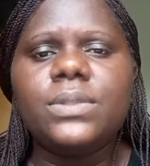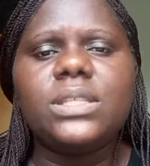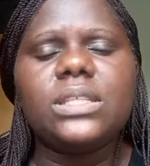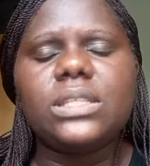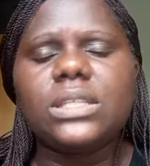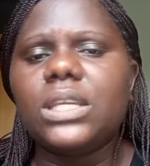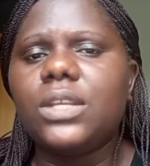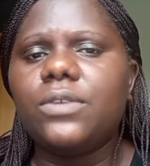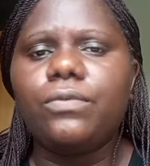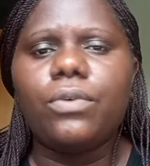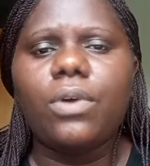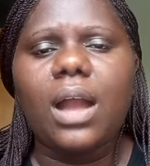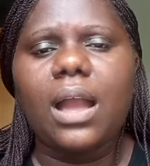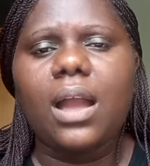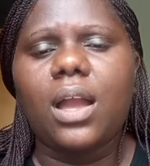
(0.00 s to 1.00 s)
sitting in
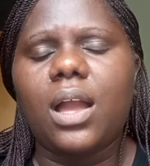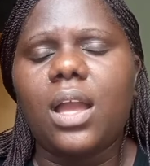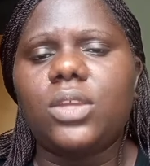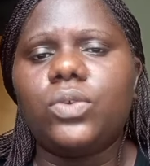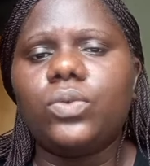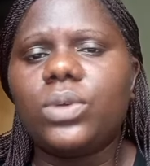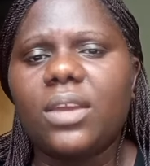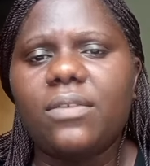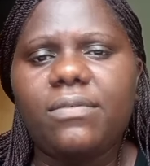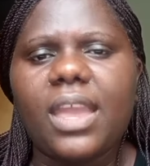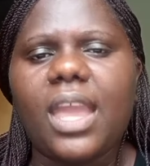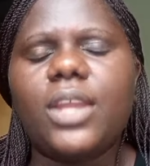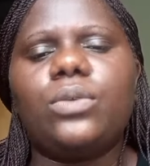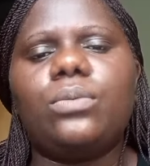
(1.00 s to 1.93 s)
for UKVI,